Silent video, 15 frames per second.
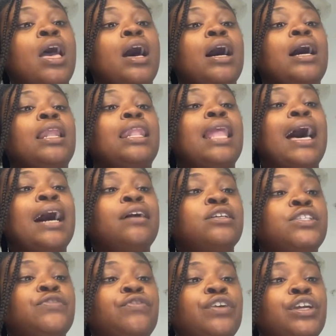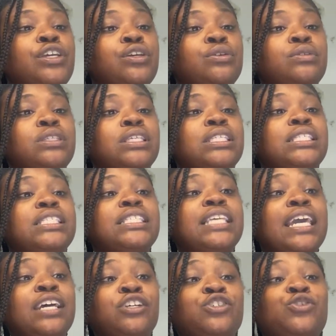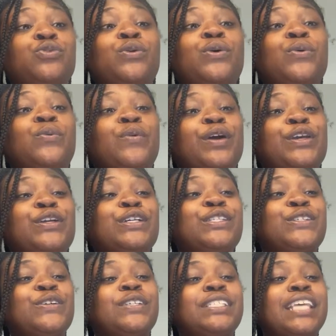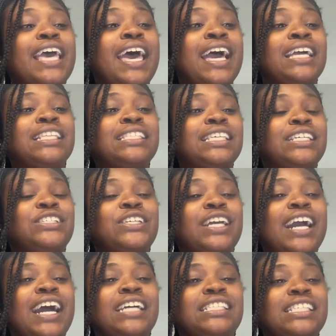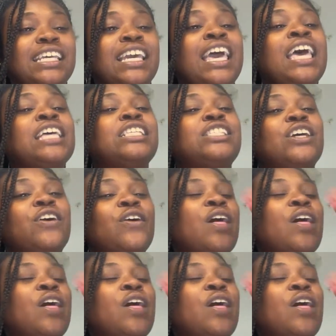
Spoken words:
allows for you to schedule when your students can access your content. So